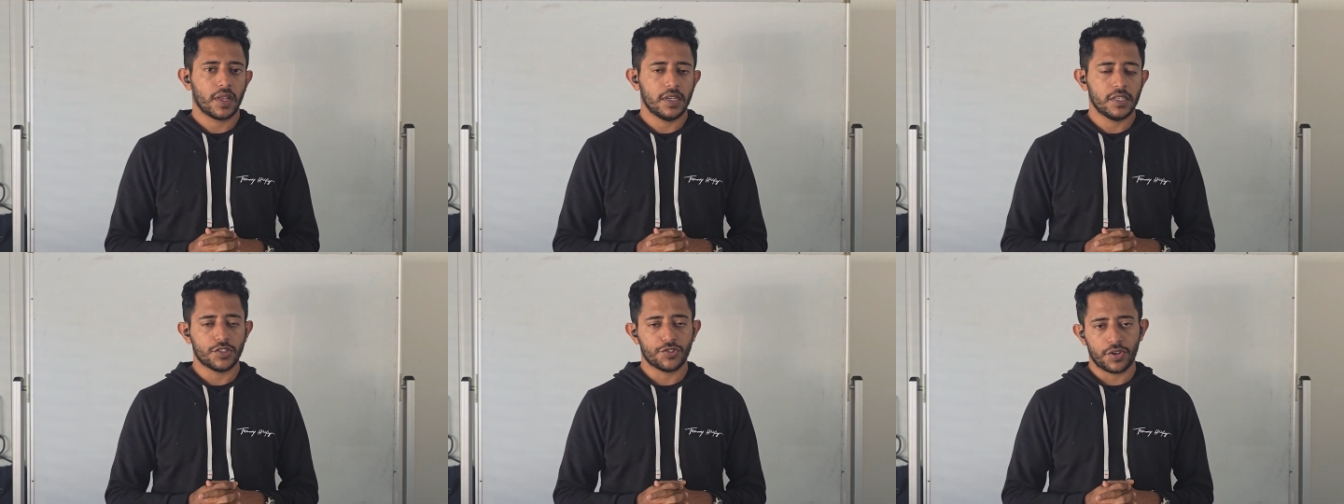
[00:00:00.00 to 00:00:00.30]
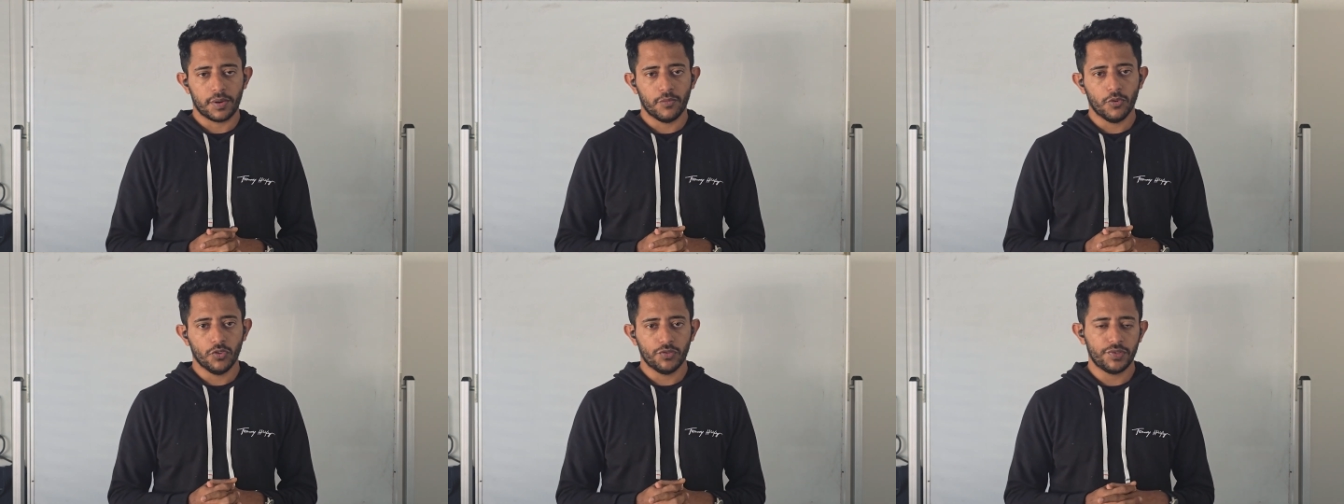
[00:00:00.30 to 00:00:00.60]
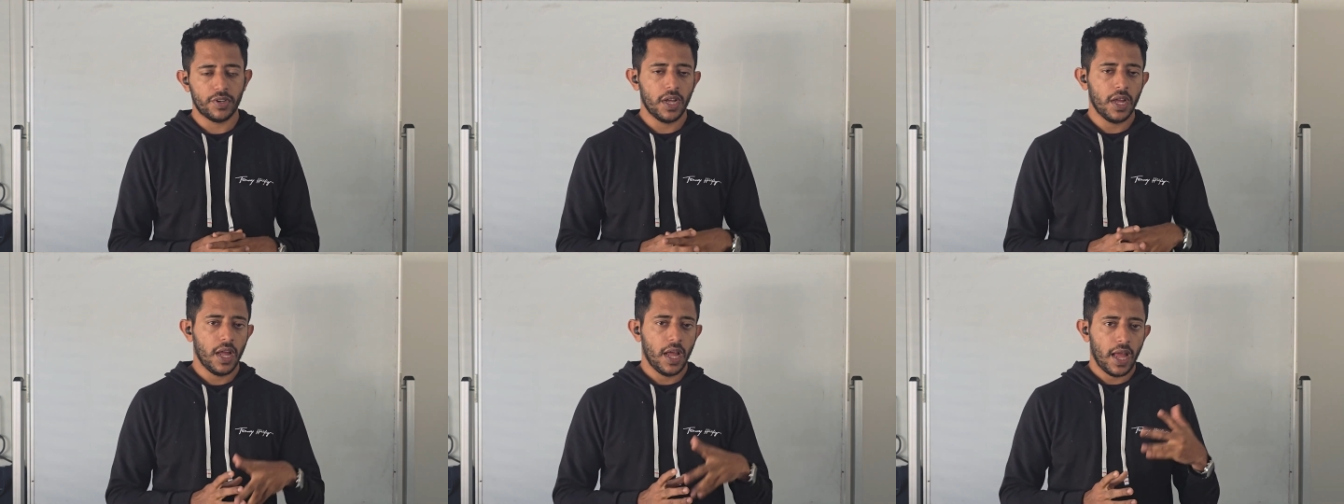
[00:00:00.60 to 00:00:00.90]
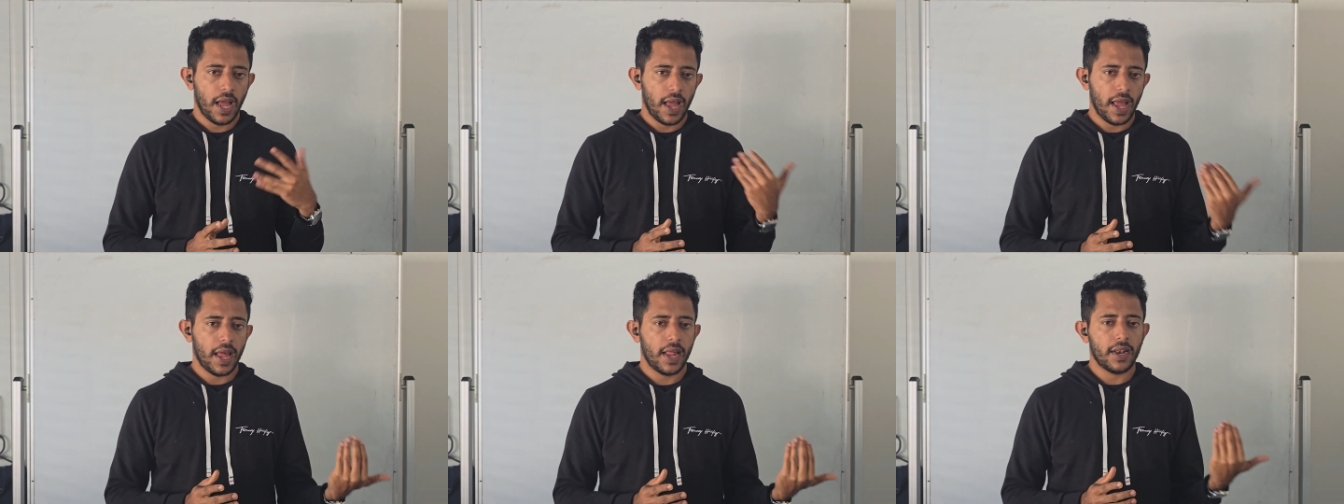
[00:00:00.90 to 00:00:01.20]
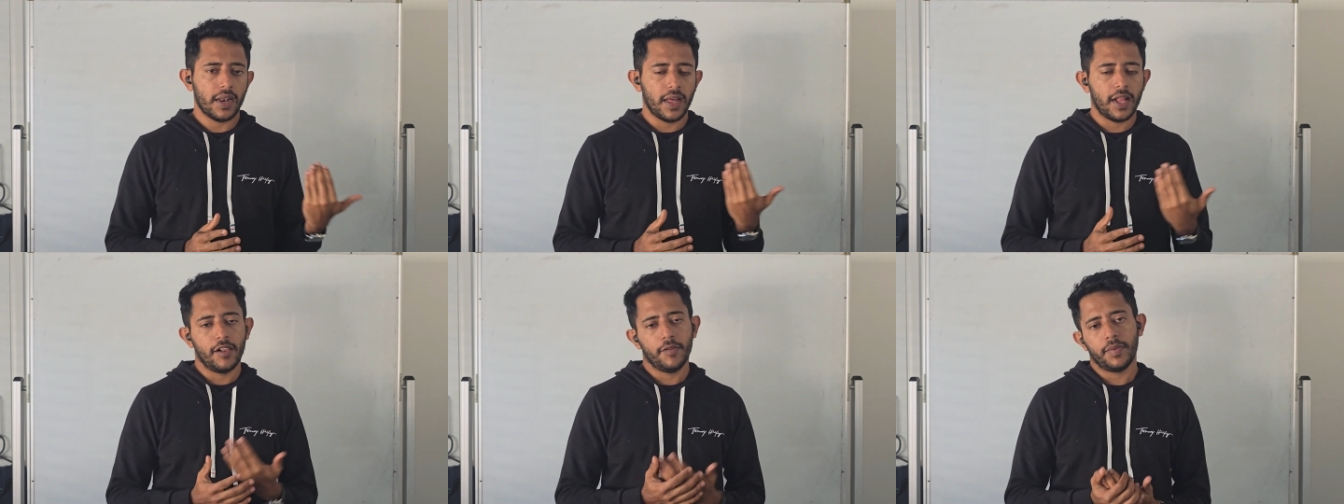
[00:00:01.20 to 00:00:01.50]
is removed
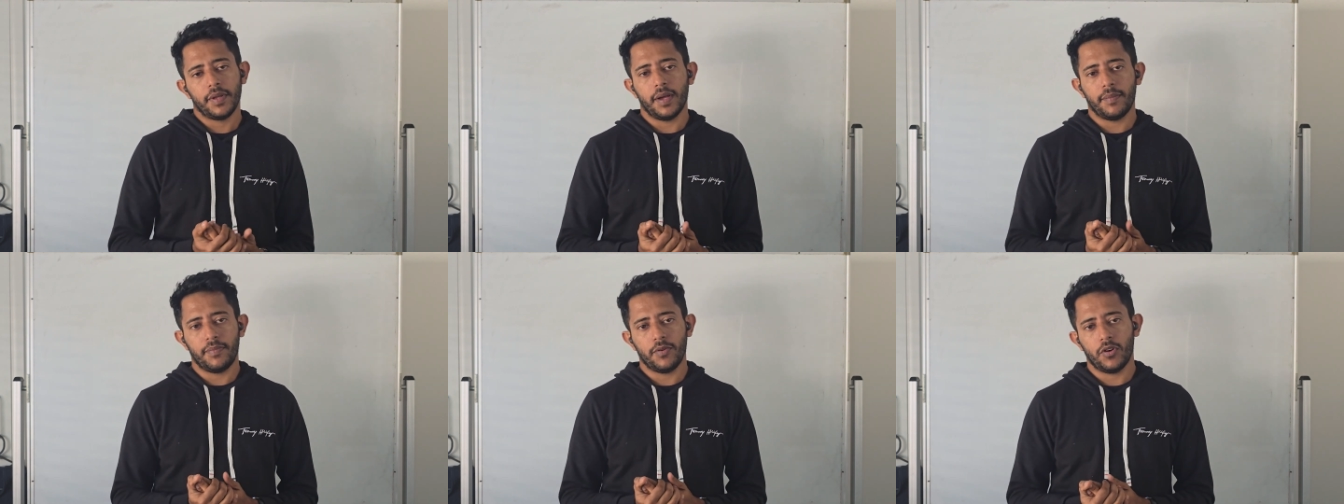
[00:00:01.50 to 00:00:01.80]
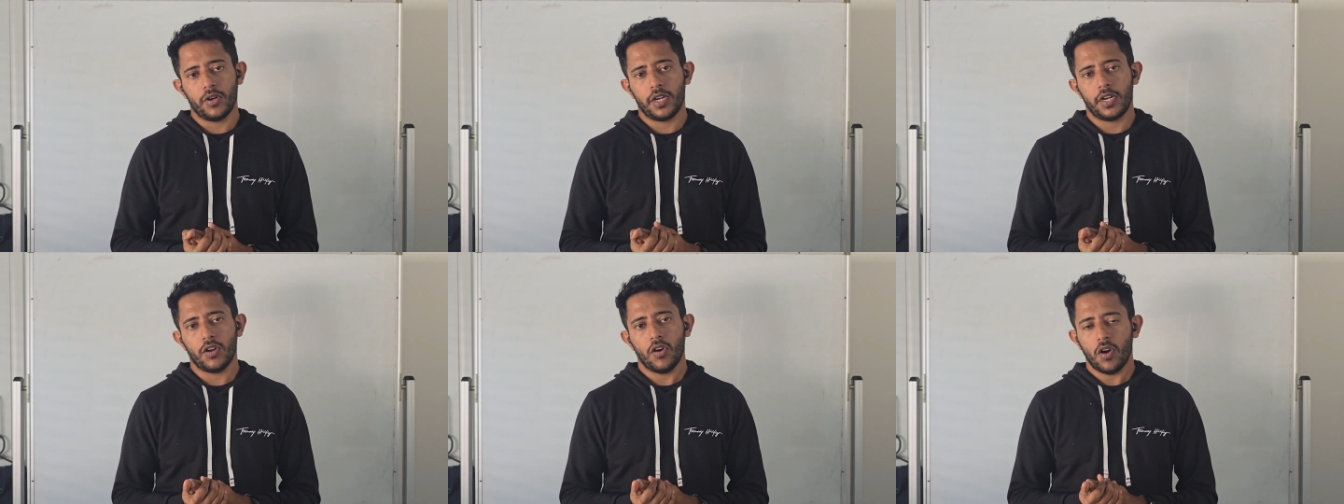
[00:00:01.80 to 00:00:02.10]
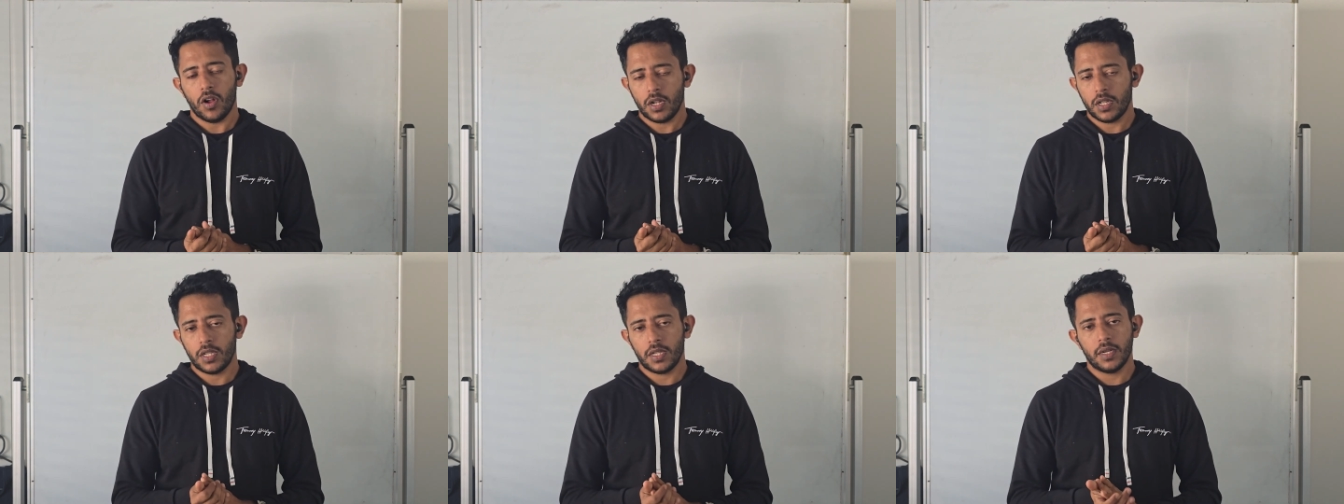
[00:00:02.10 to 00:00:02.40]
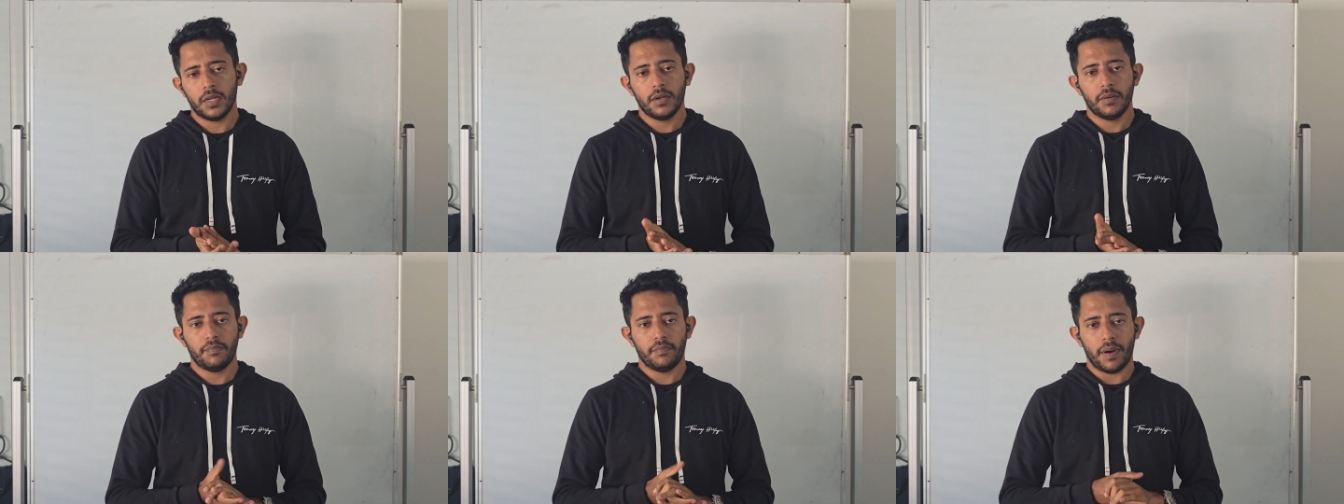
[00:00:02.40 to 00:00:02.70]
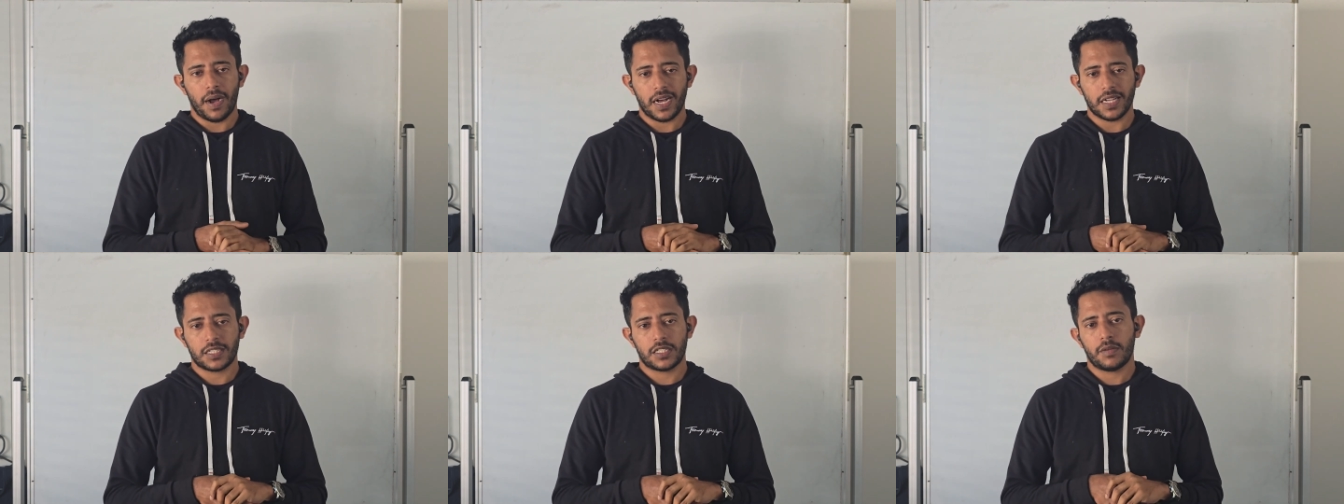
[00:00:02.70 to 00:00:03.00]
and I'll be uploading all the
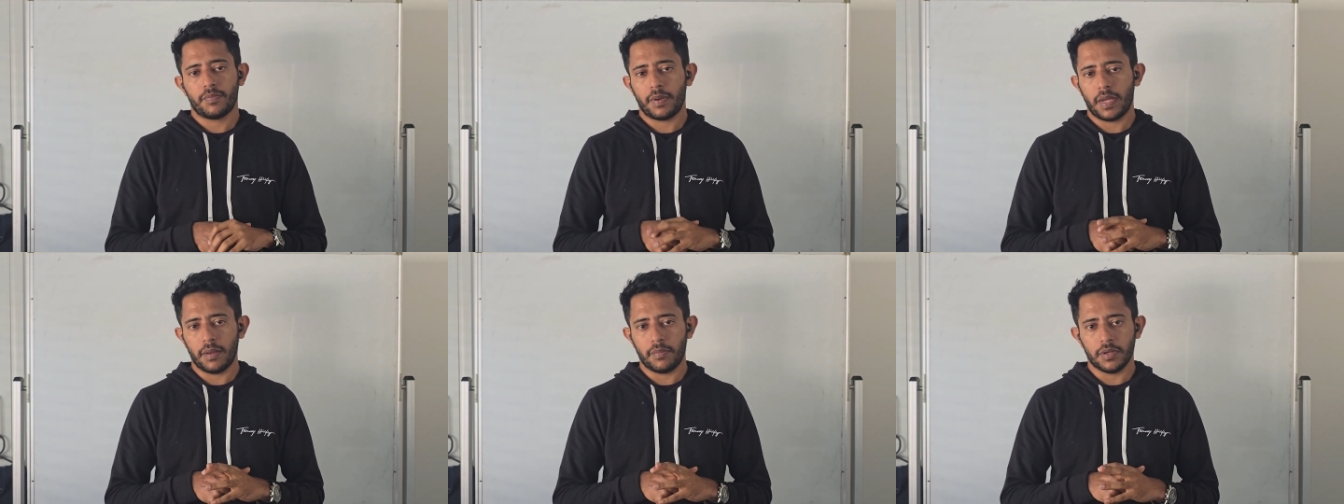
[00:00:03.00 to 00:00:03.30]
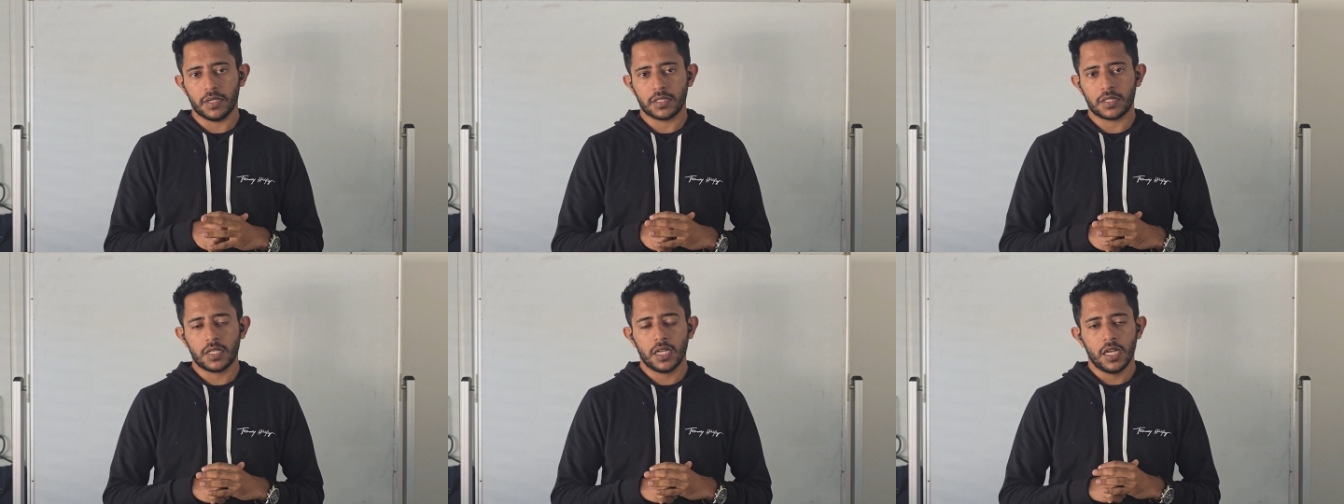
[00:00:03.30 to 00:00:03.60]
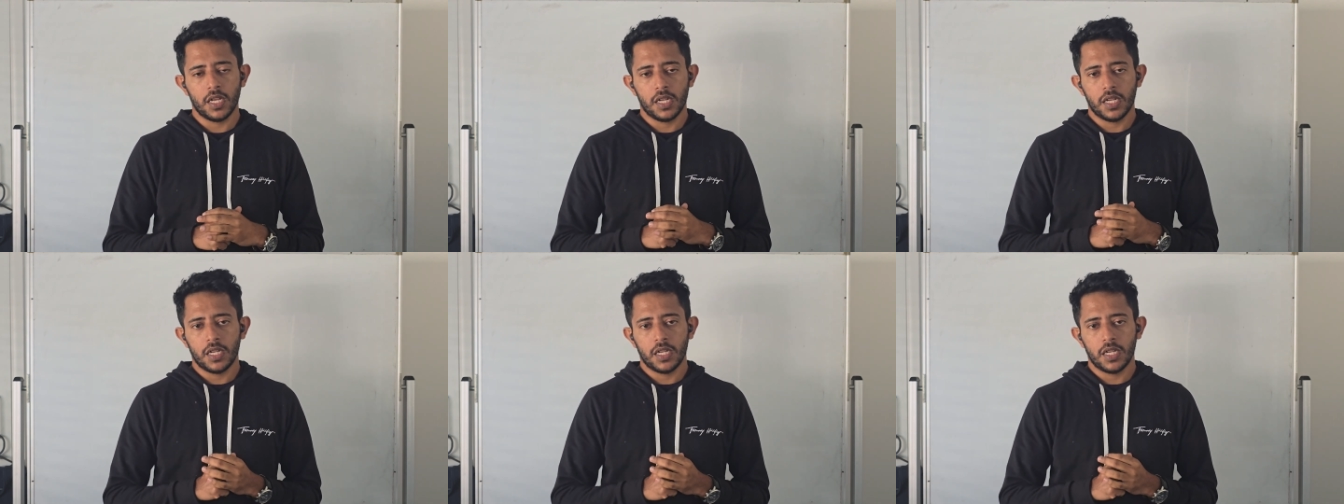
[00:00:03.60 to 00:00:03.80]
past papers